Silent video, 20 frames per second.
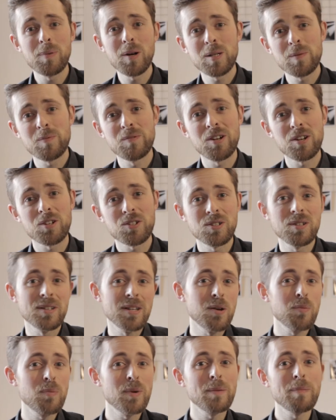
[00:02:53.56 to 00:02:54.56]
post-production,
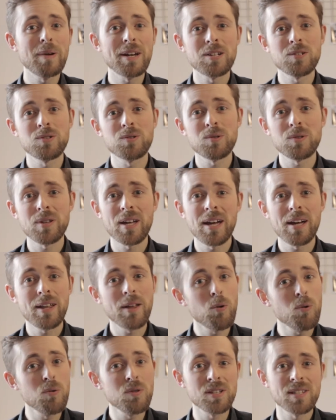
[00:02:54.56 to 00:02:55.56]
they'll be making sure
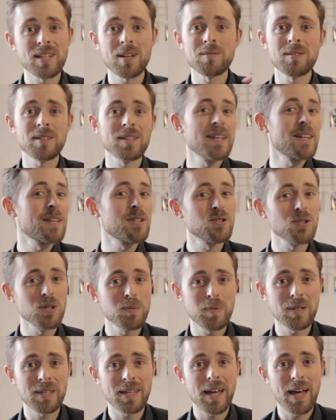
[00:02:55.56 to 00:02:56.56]
that all the sounds are there that
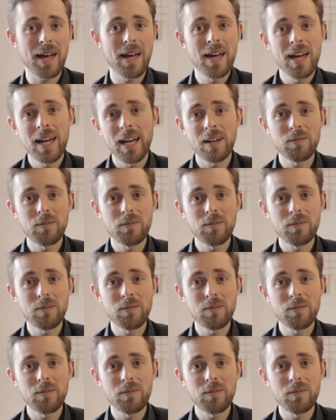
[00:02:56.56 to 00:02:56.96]
should be there.